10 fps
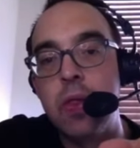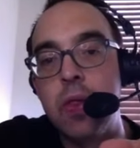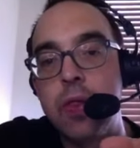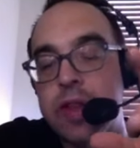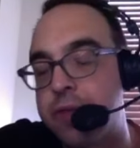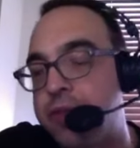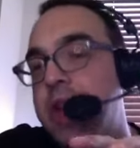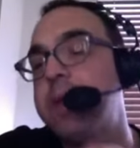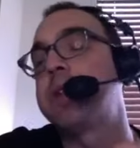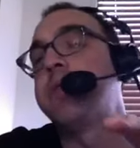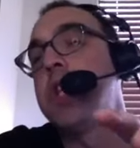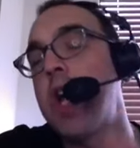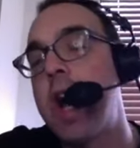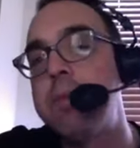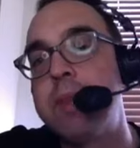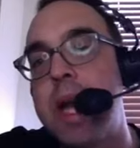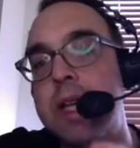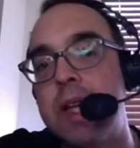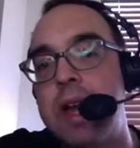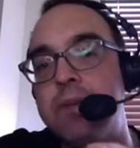that the Flames have not made
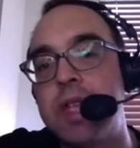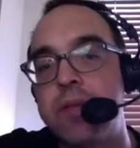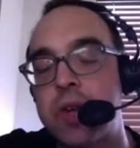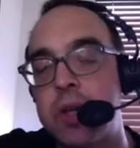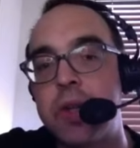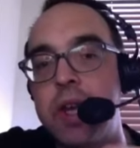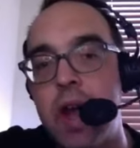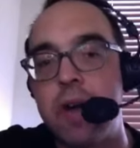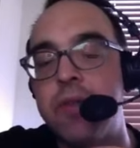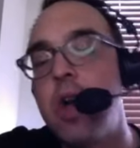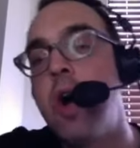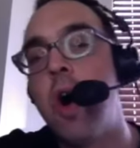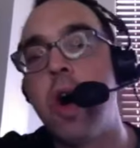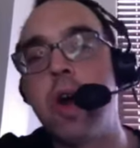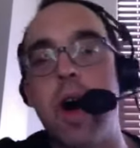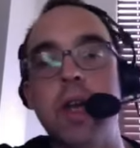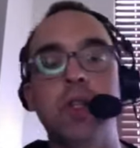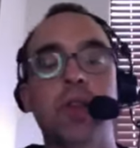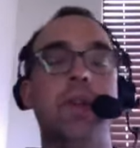life difficult enough on Ottinger.